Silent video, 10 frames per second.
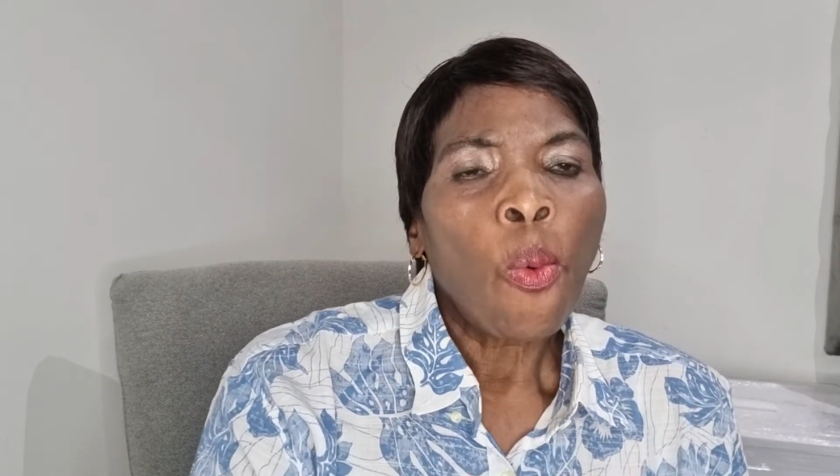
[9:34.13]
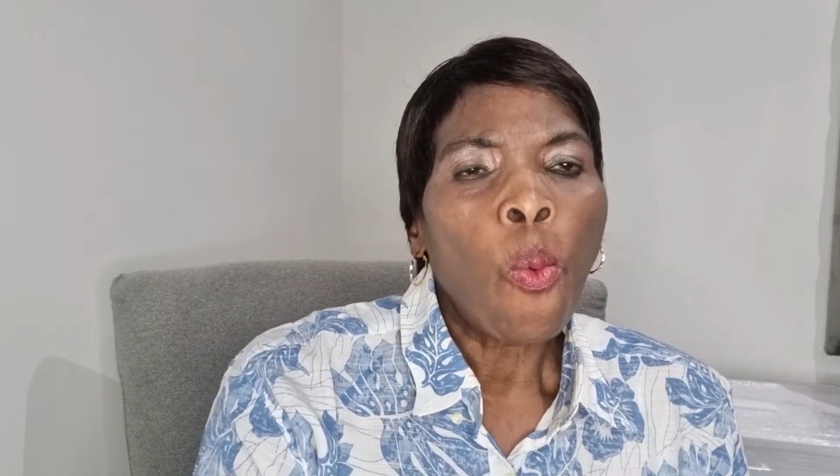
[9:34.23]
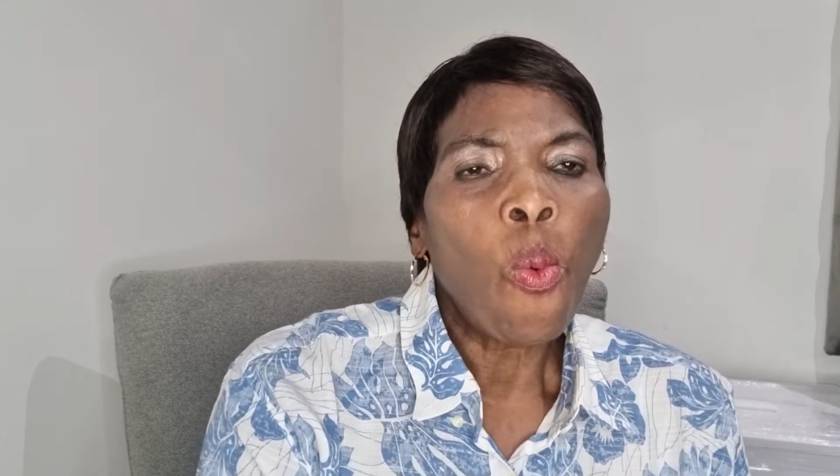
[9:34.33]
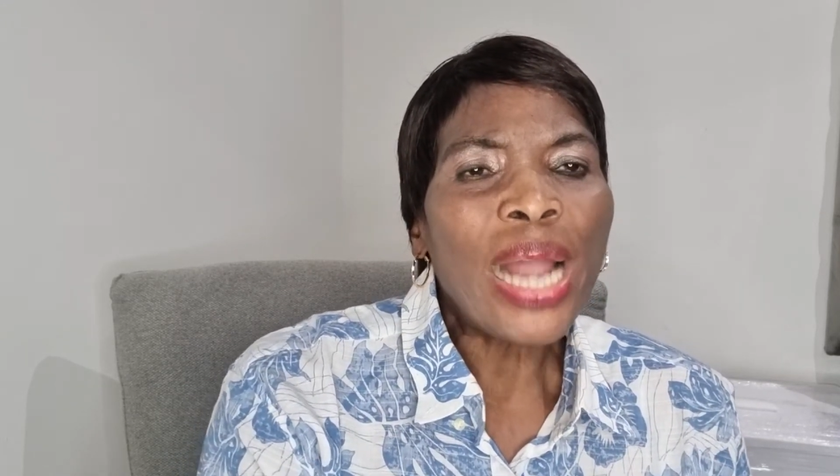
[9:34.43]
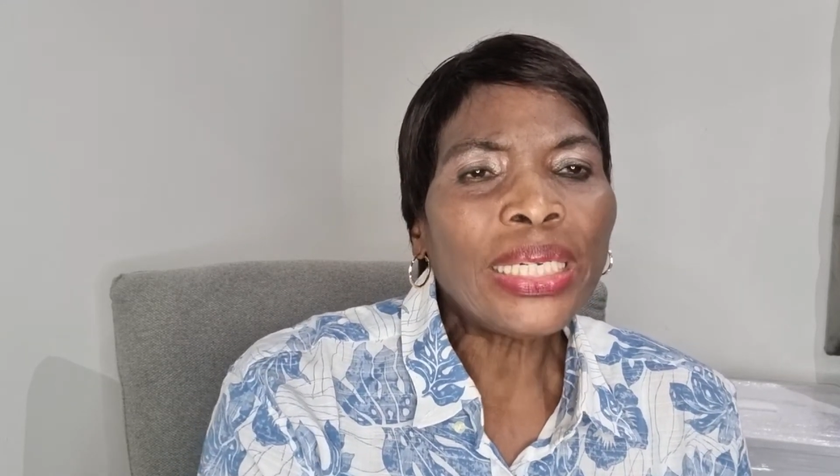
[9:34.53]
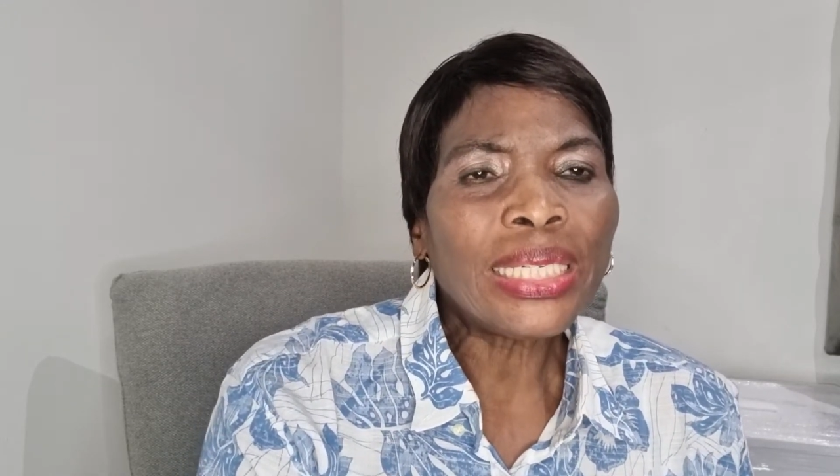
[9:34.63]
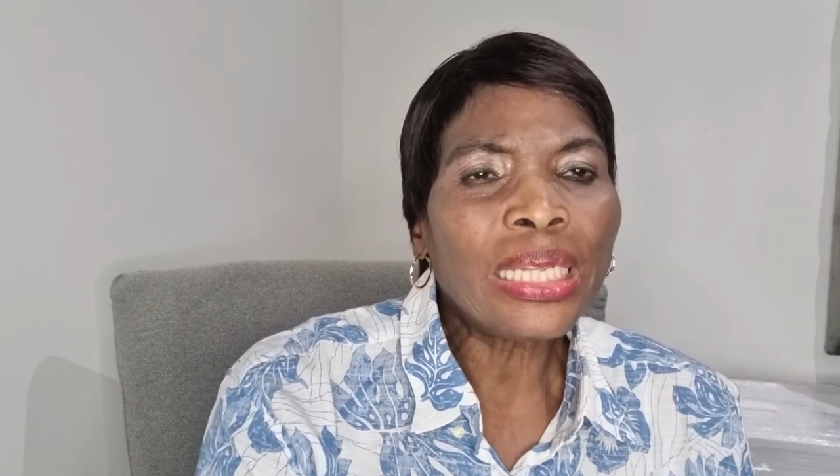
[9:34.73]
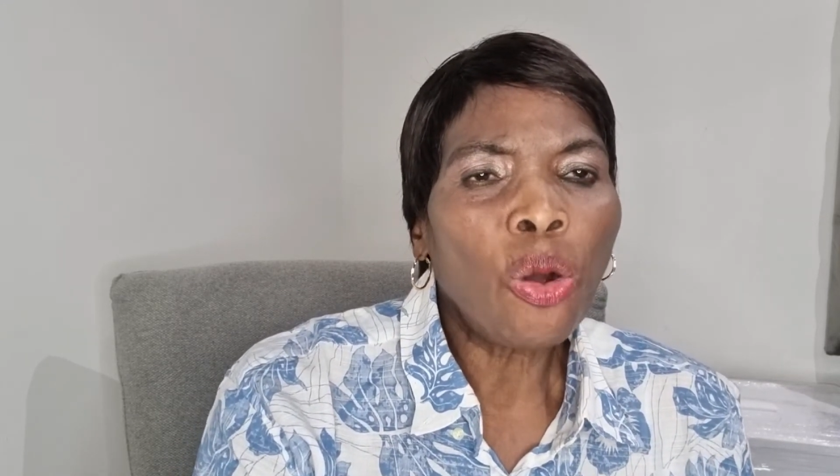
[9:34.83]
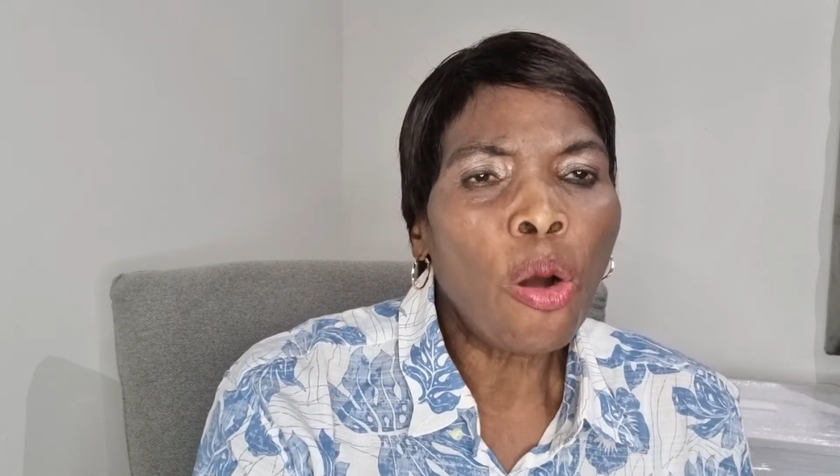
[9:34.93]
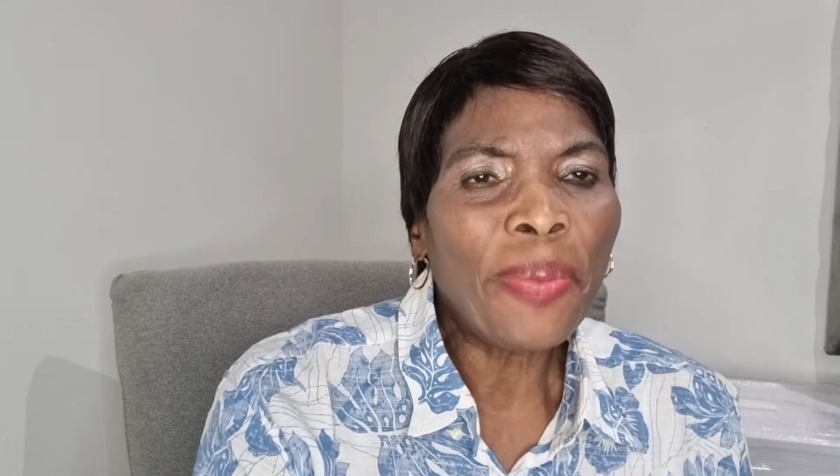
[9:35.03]
Once
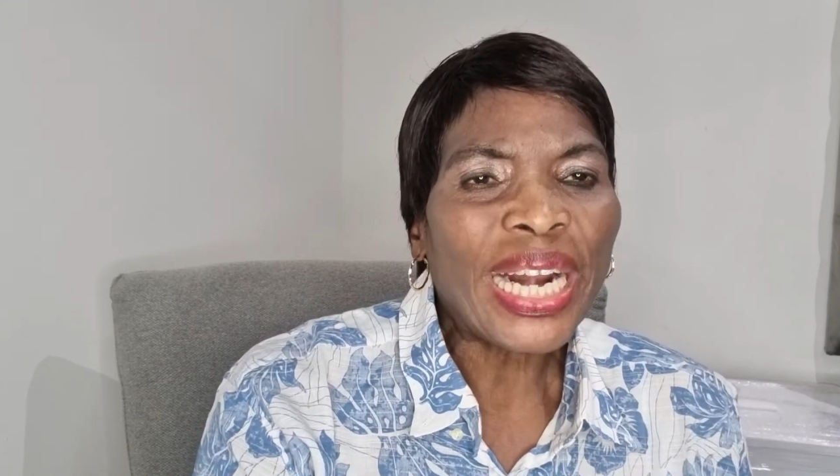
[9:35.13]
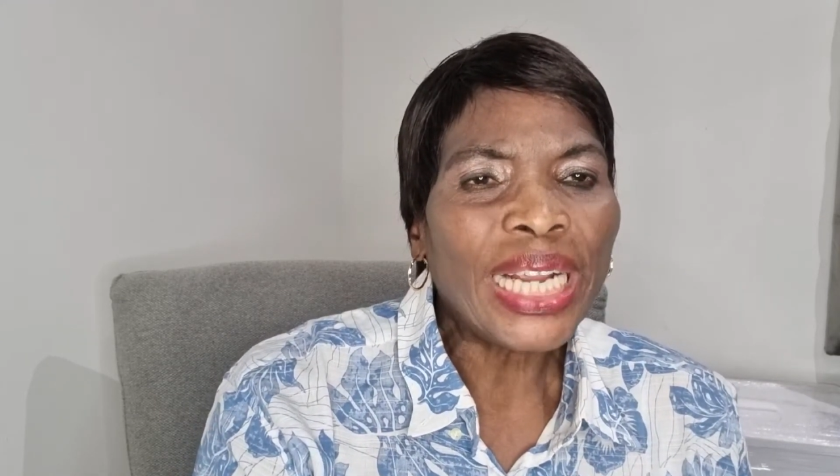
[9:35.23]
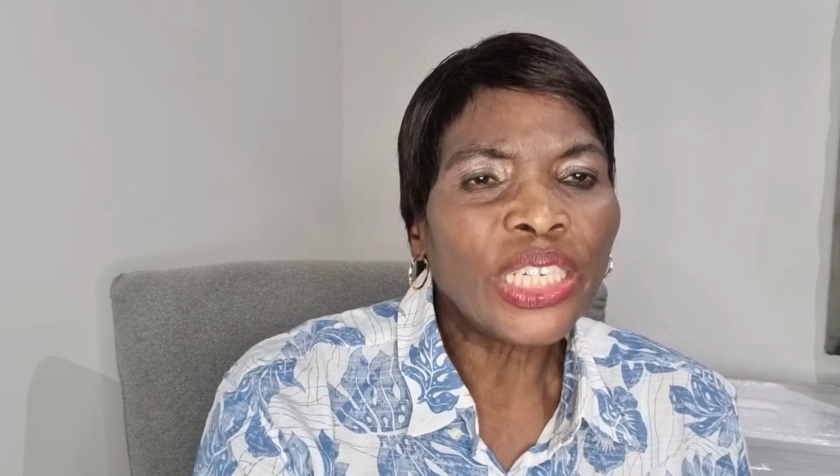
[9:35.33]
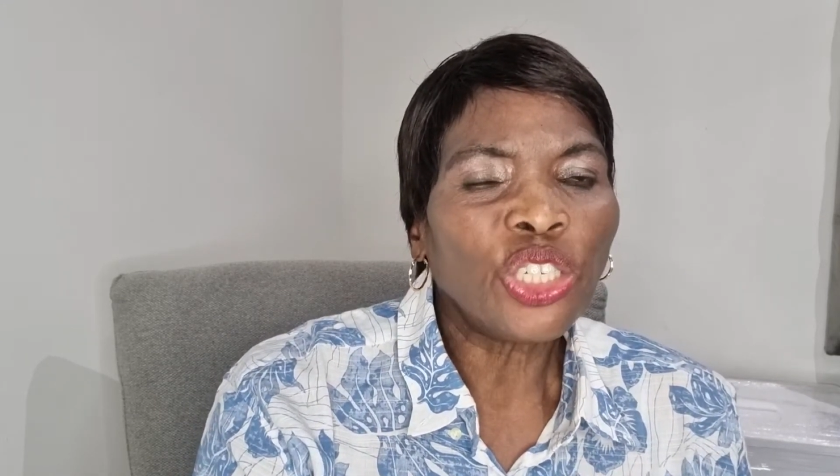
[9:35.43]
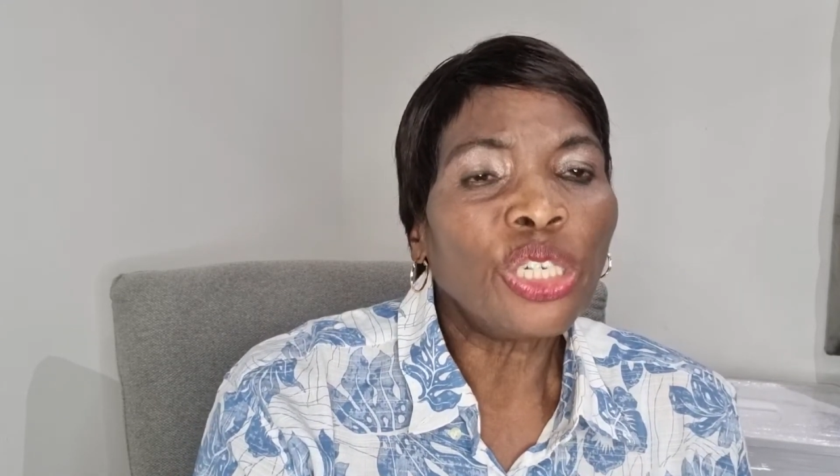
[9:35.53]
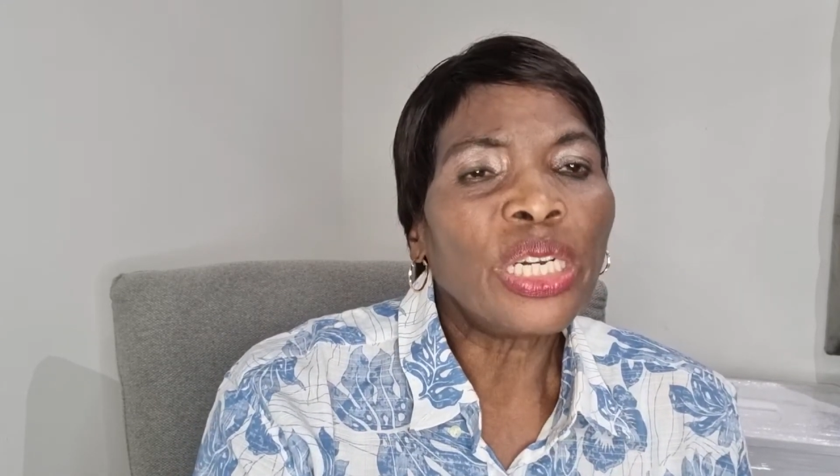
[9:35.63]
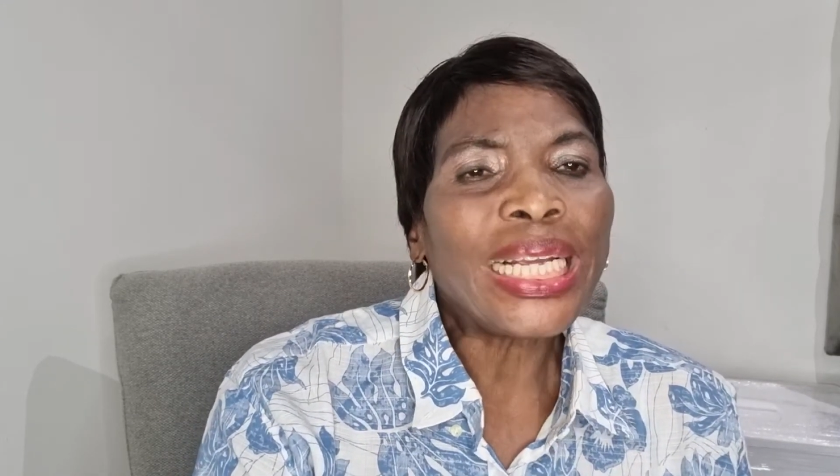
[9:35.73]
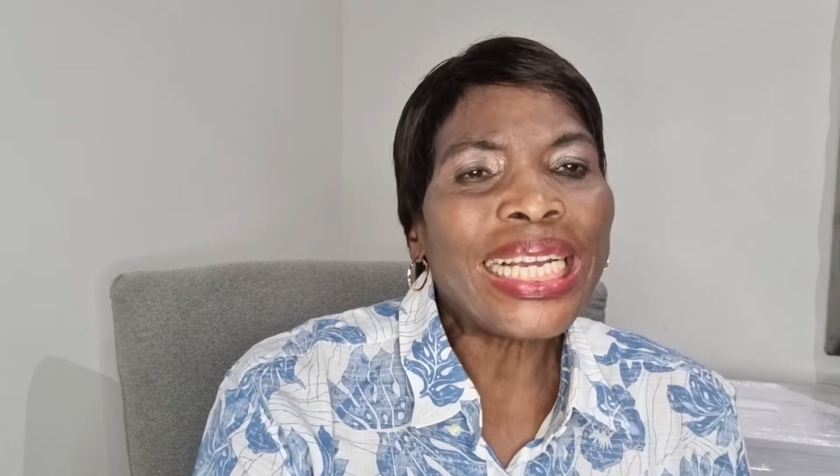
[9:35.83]
the operation